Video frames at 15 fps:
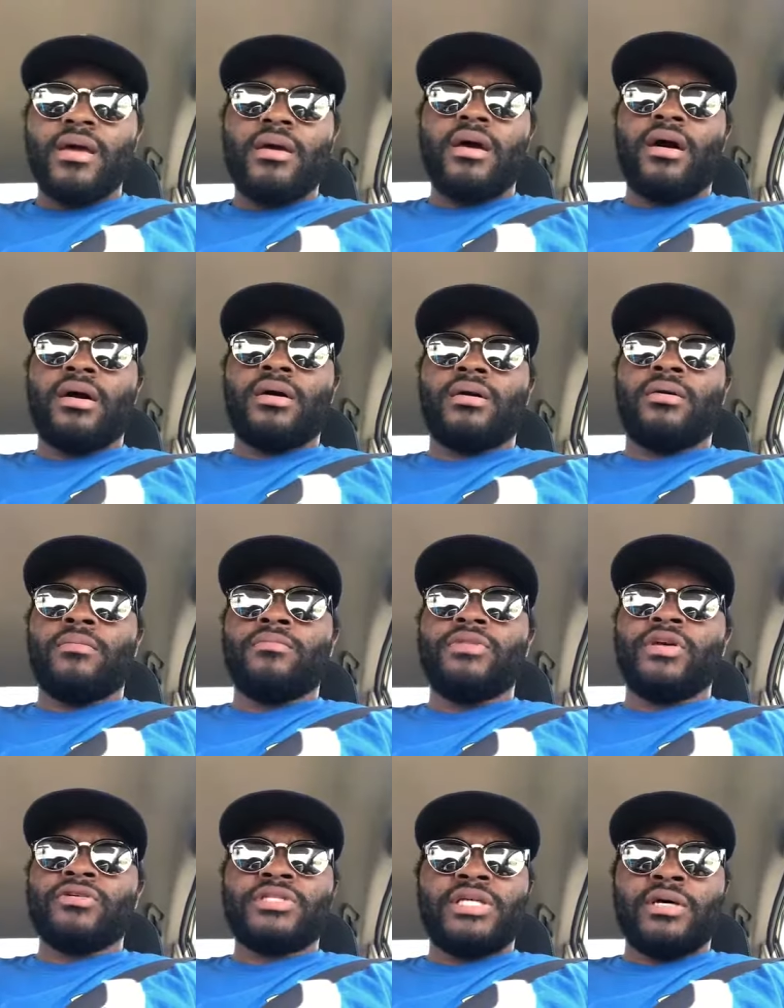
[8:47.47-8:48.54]
Um,
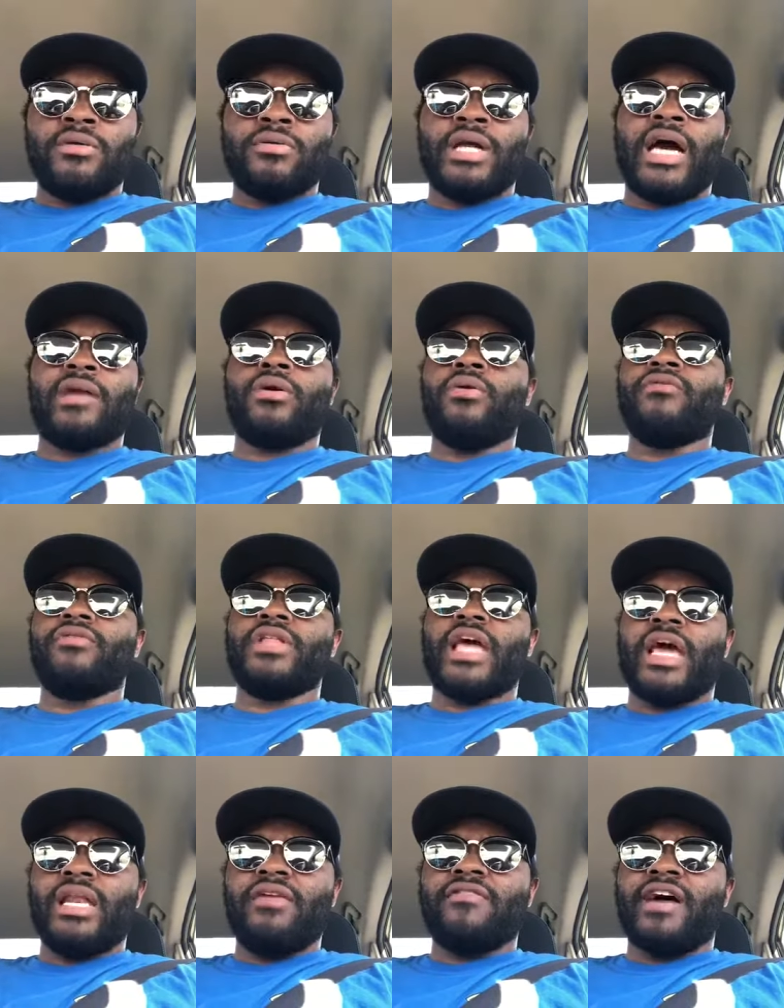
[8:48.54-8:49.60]
they're still not over the
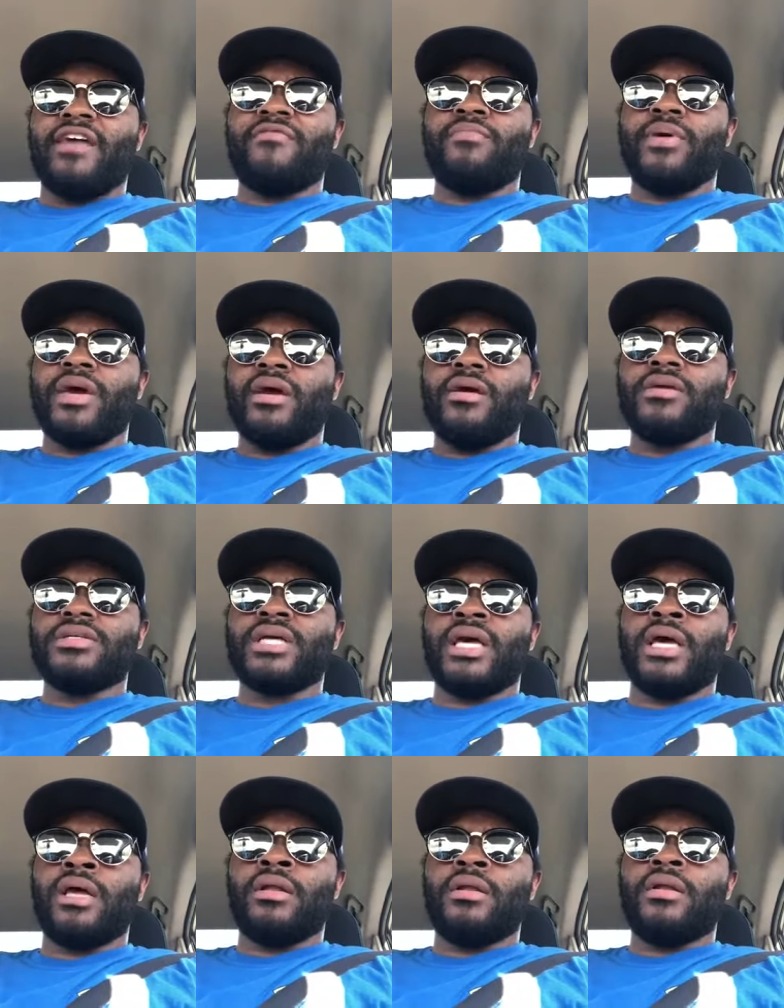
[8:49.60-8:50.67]
85 Bears,
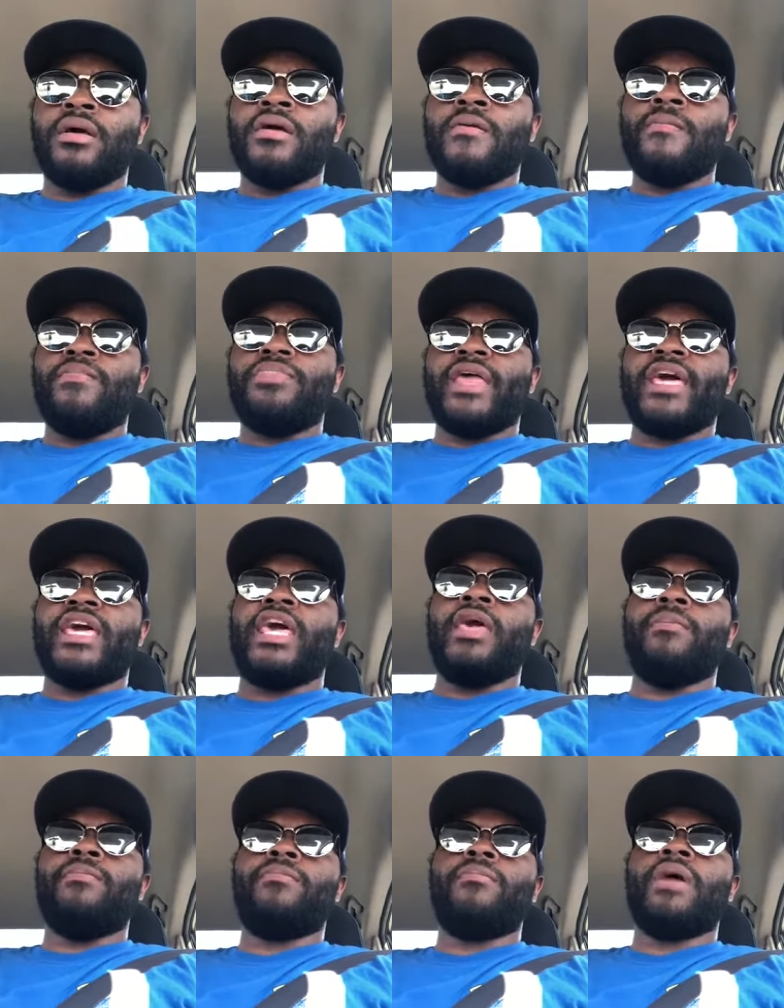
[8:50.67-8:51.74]
and they keep
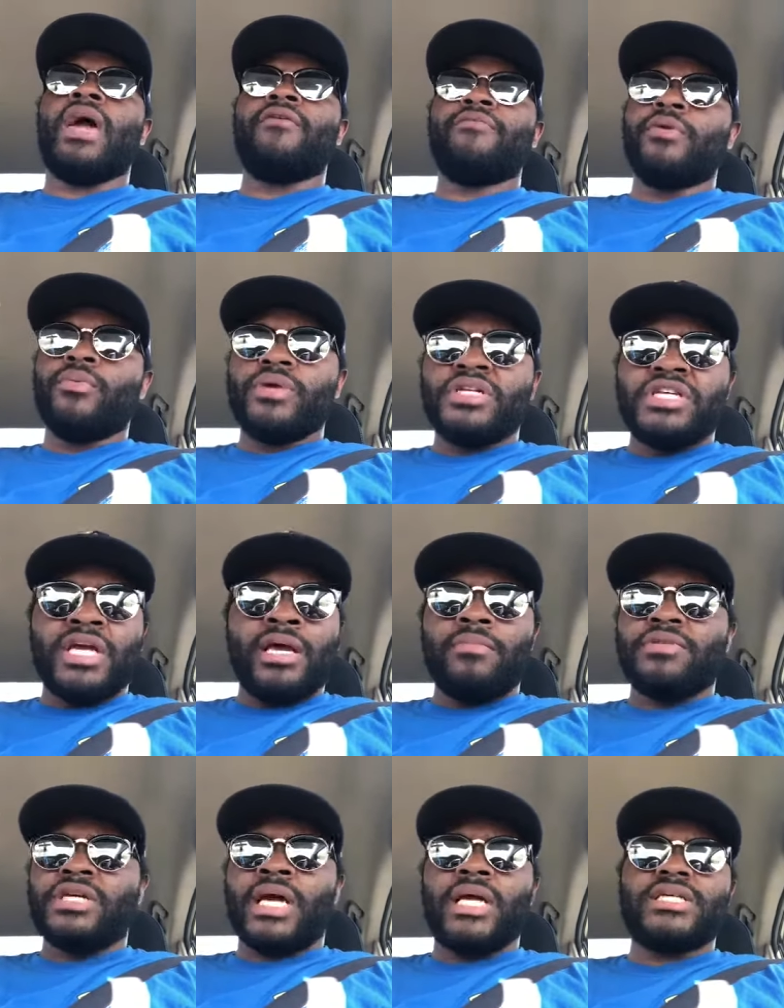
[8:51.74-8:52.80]
every regime
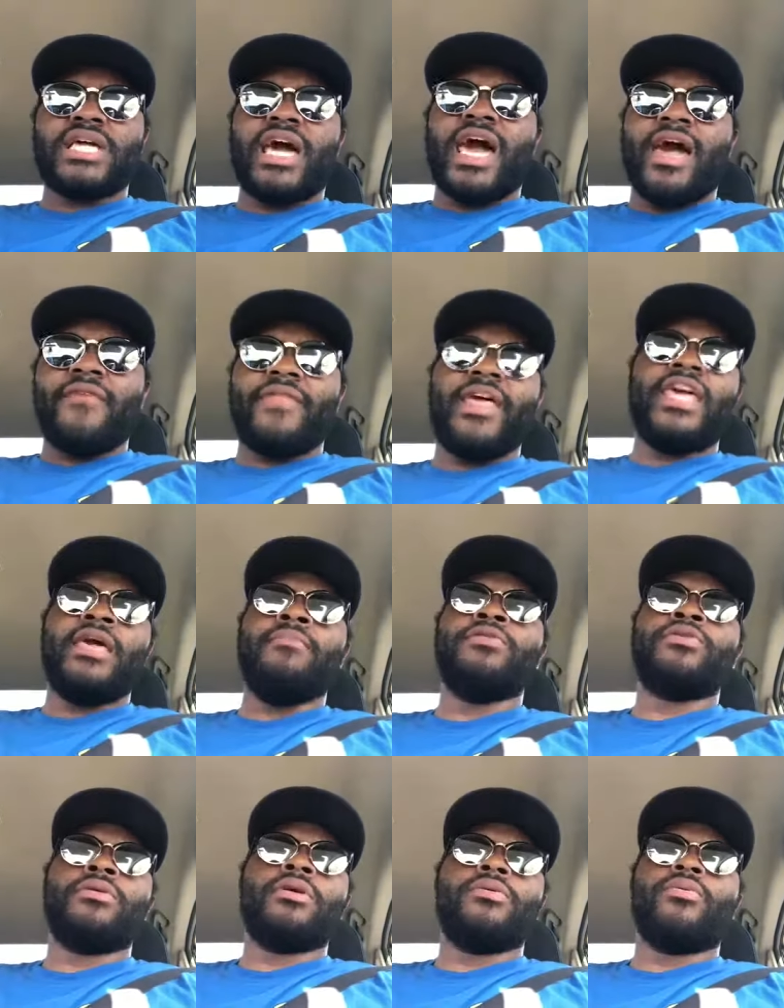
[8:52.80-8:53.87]
change they have, they keep
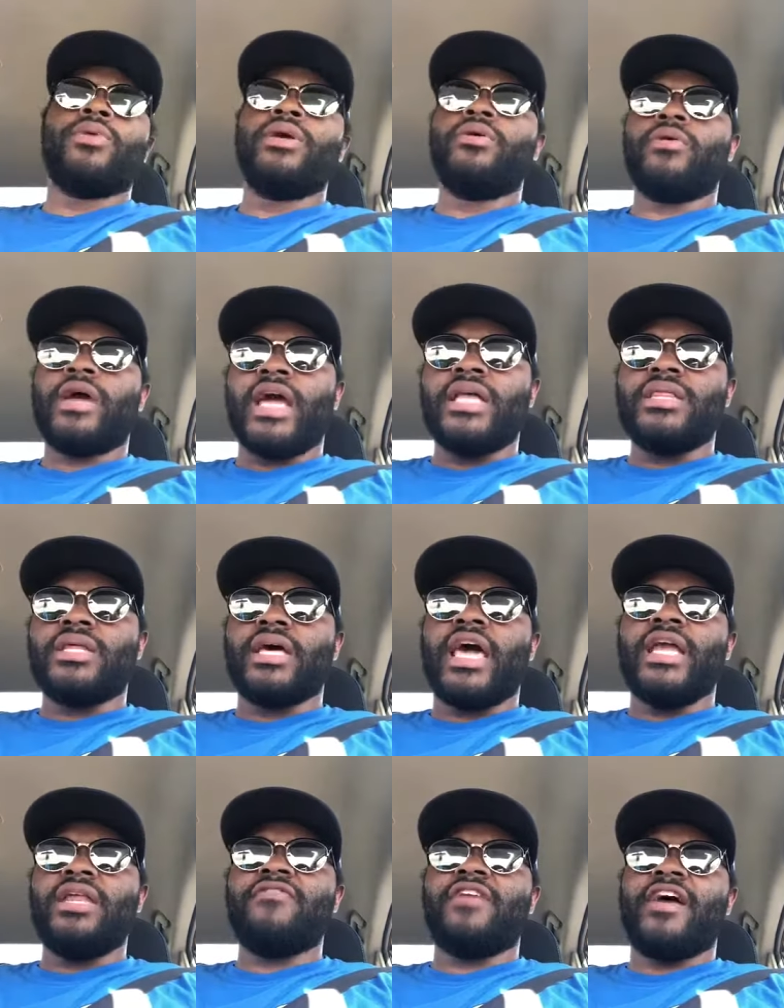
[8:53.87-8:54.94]
trying to recreate the
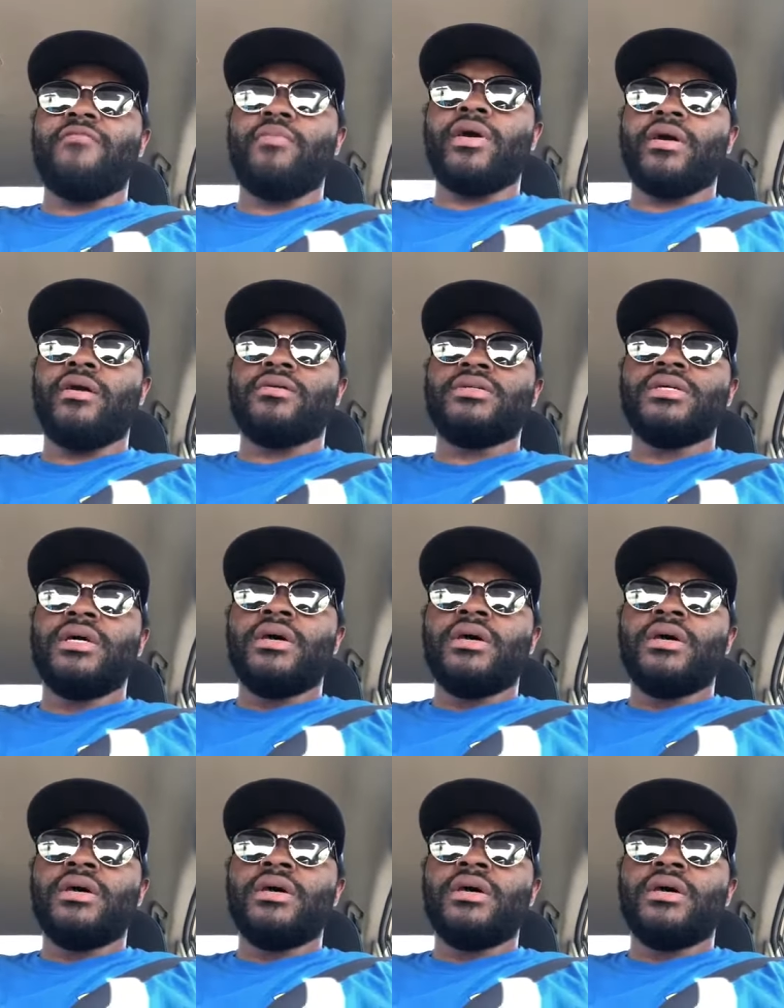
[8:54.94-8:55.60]
85 Bears